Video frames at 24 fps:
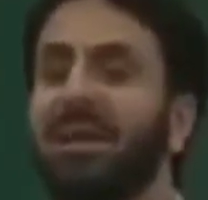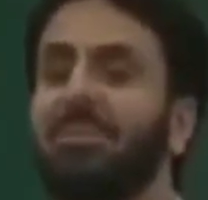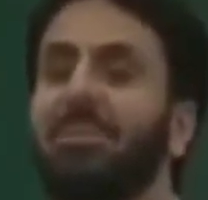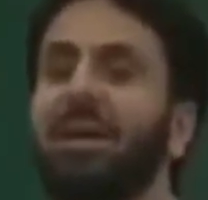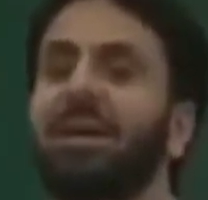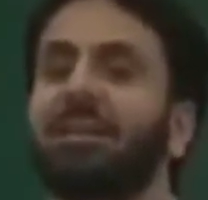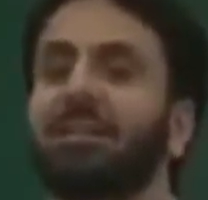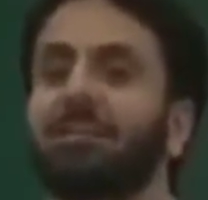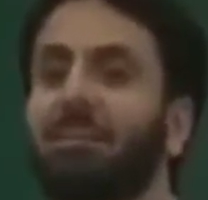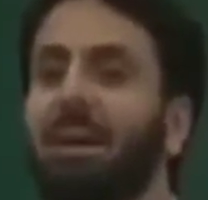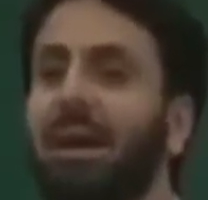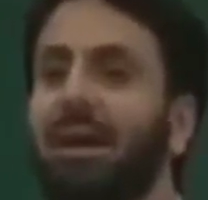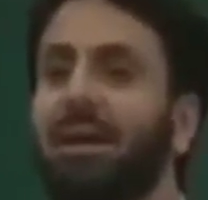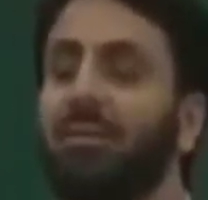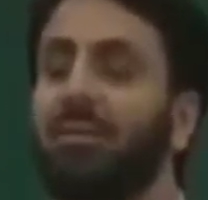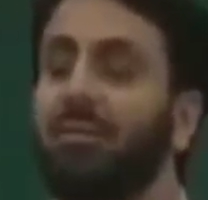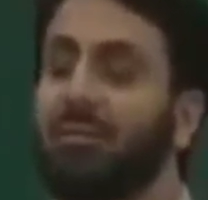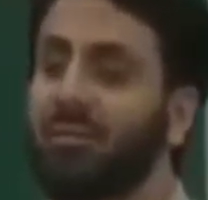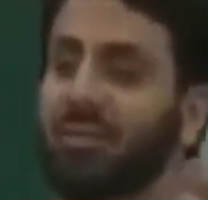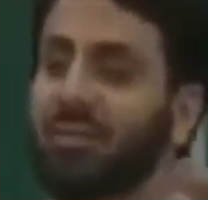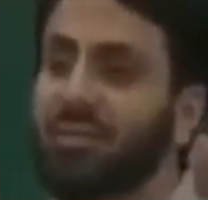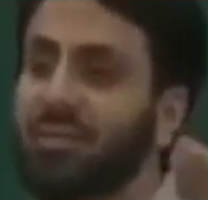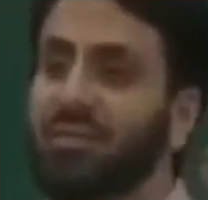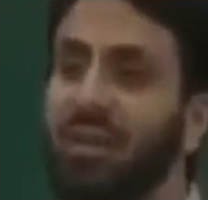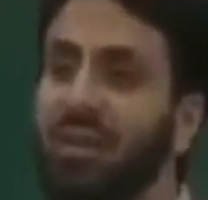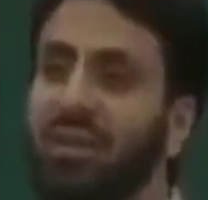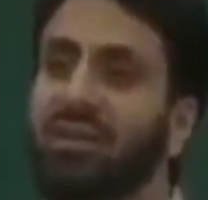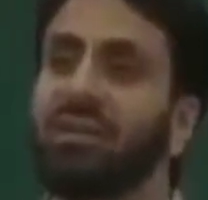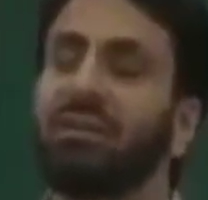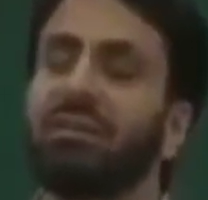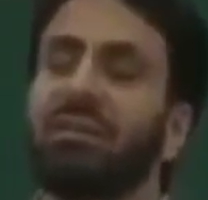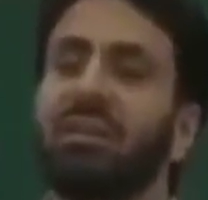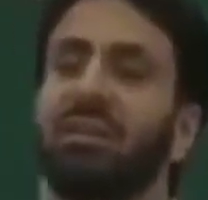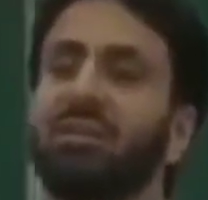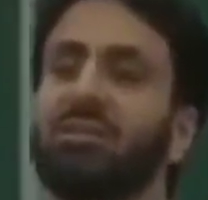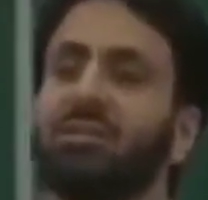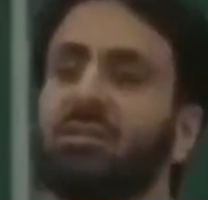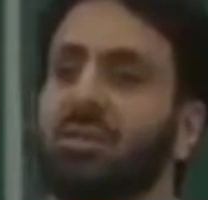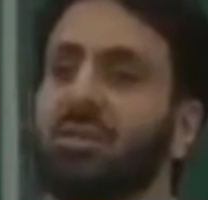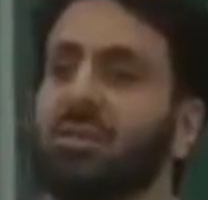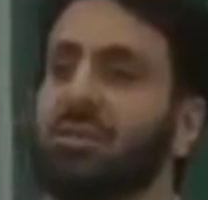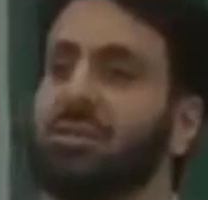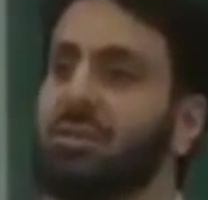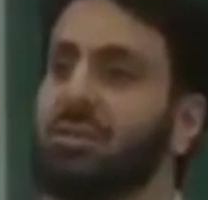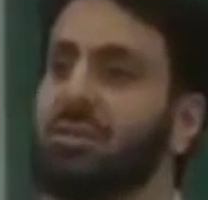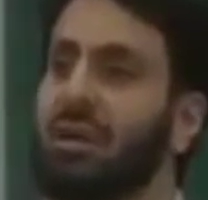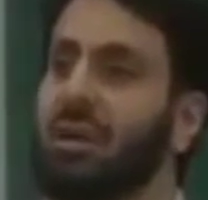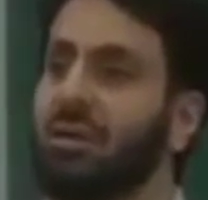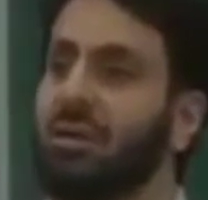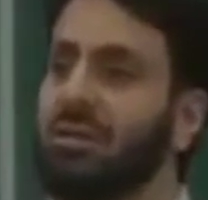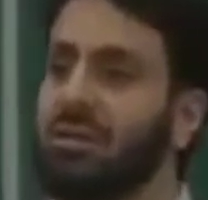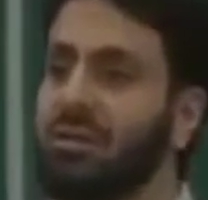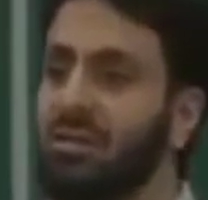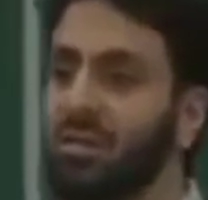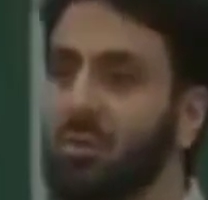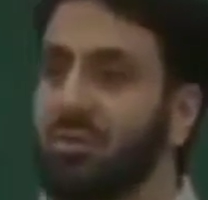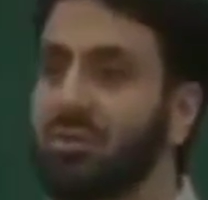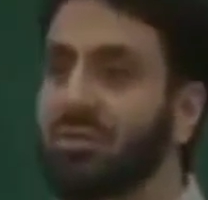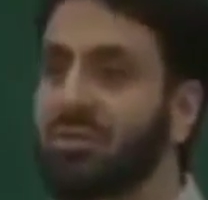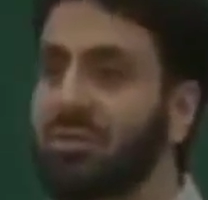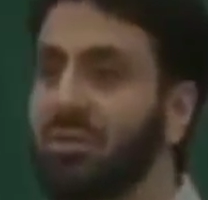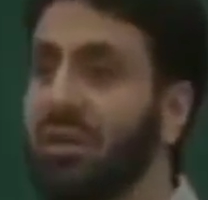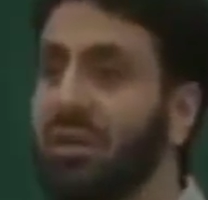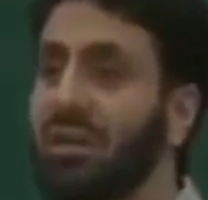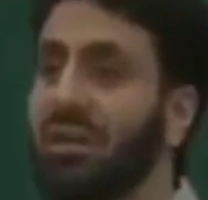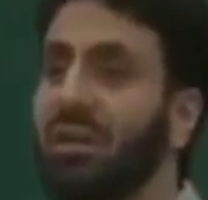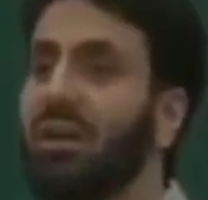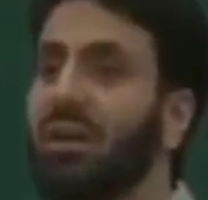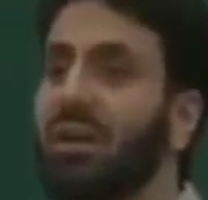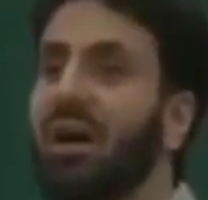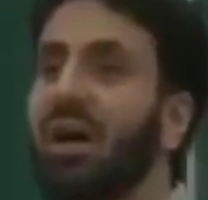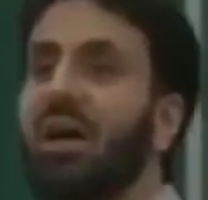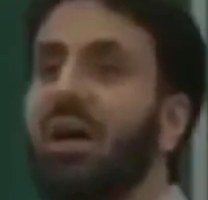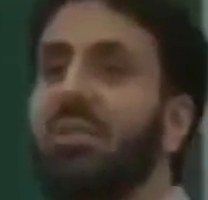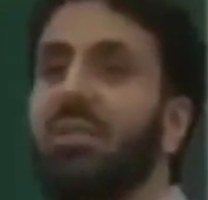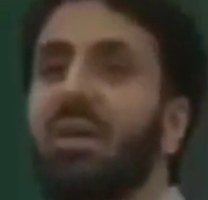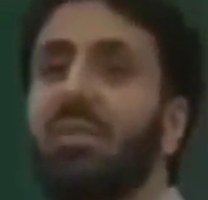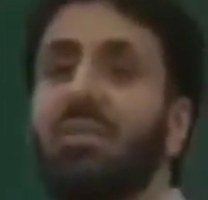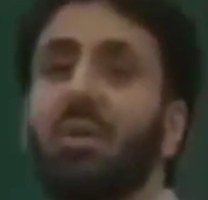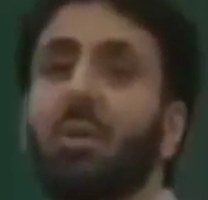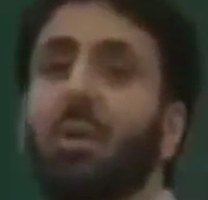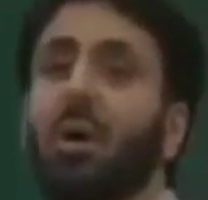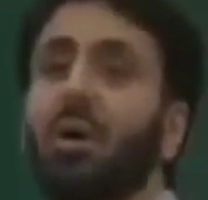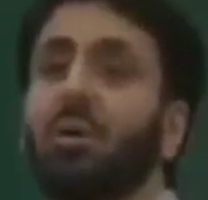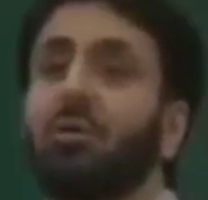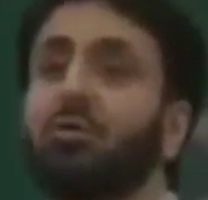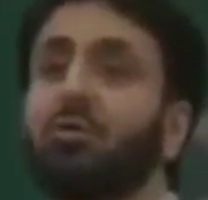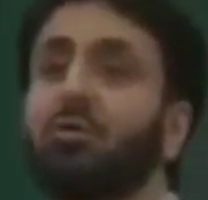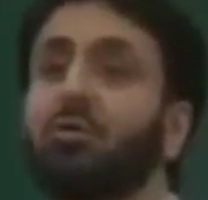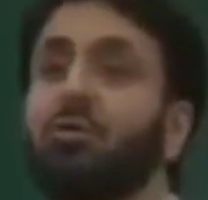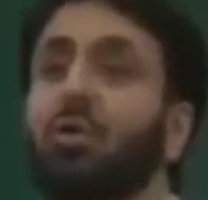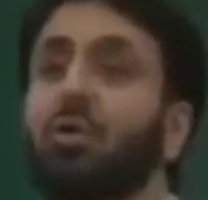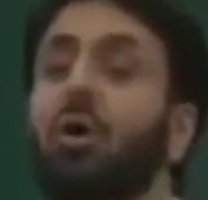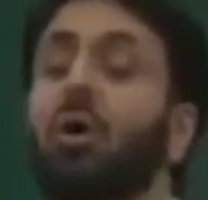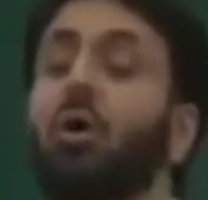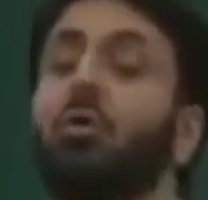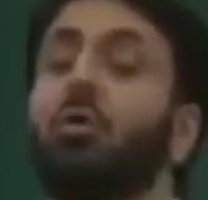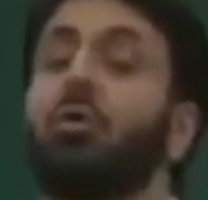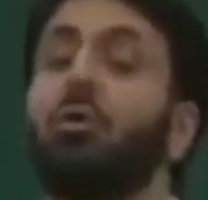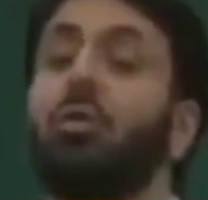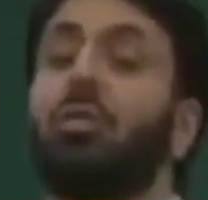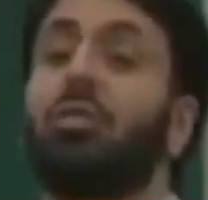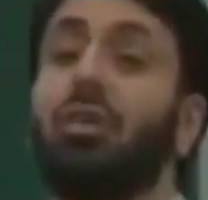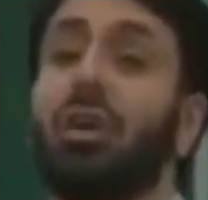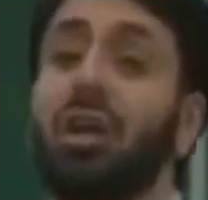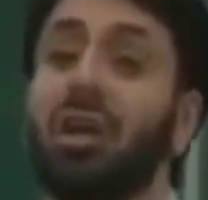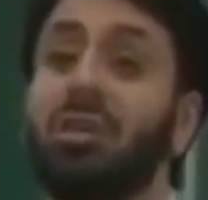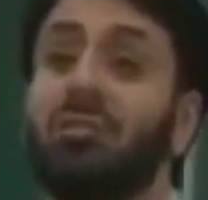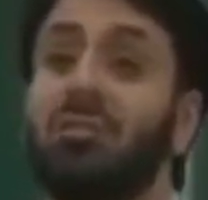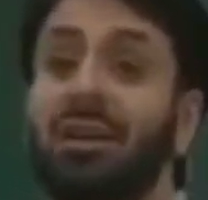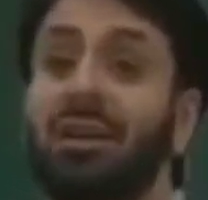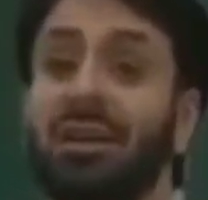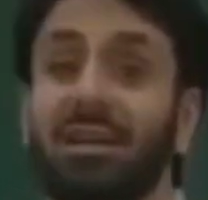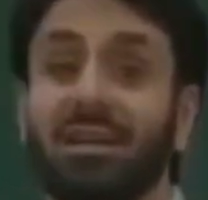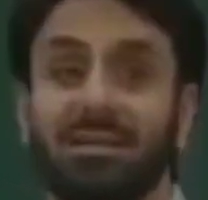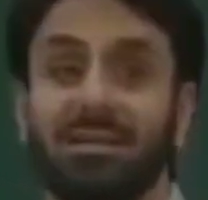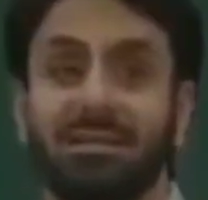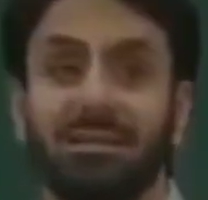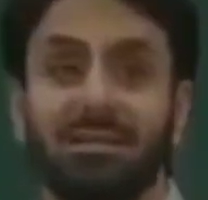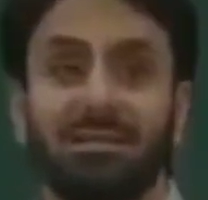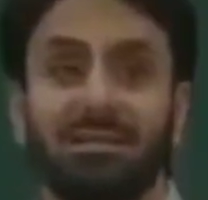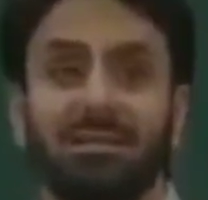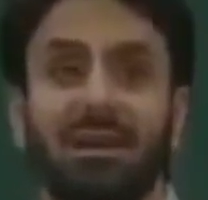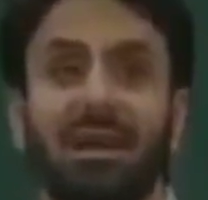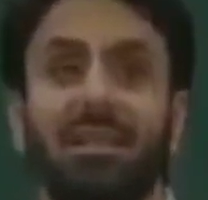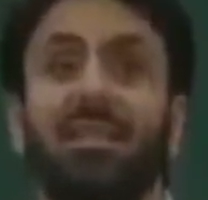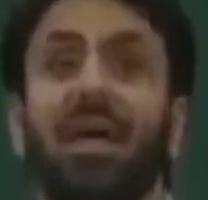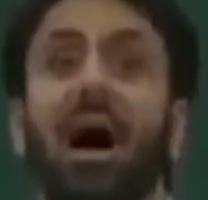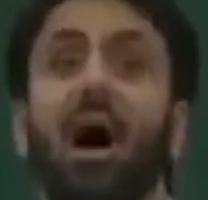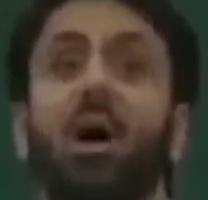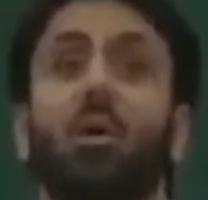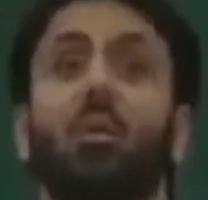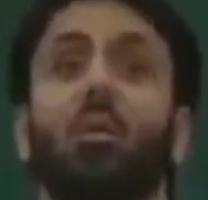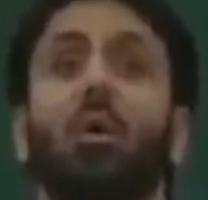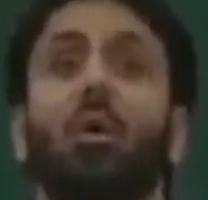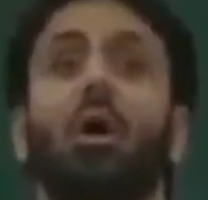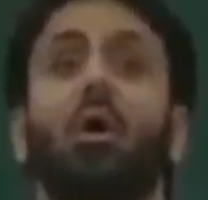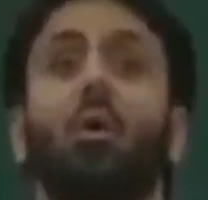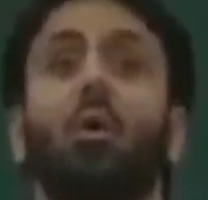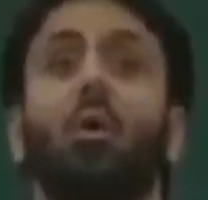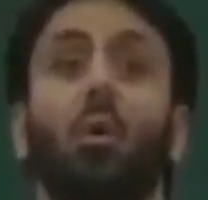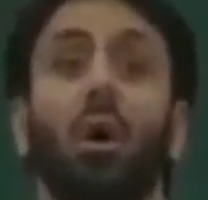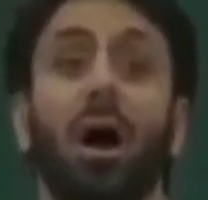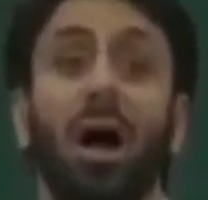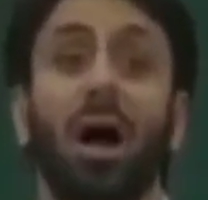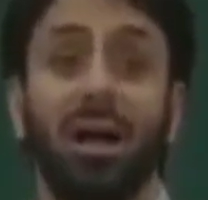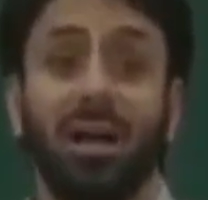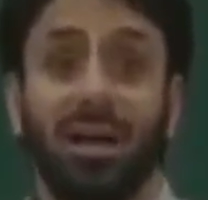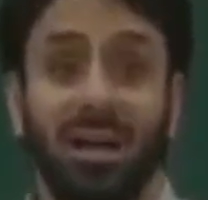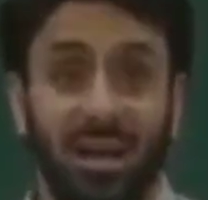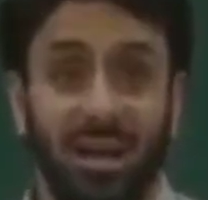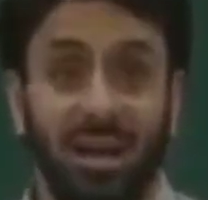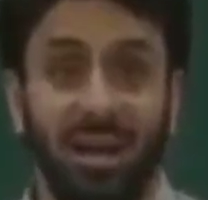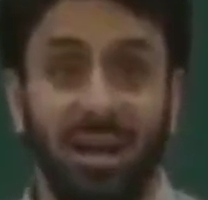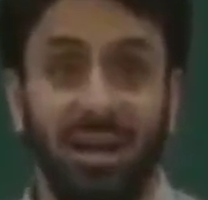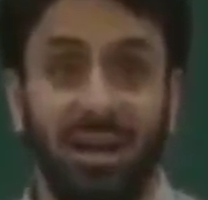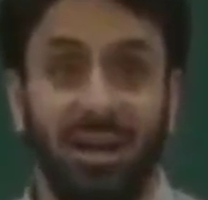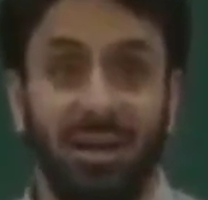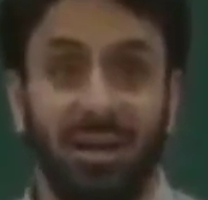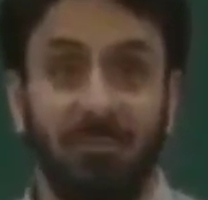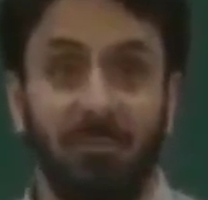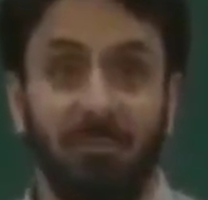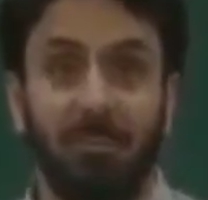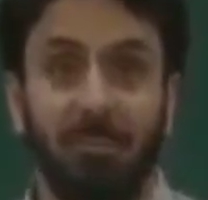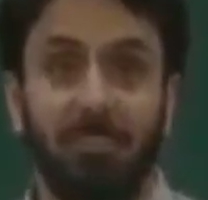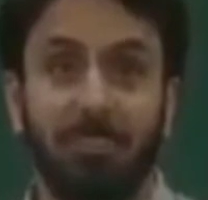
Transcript: Let me explain. If we study the history of science, you will see that there were theories that were working,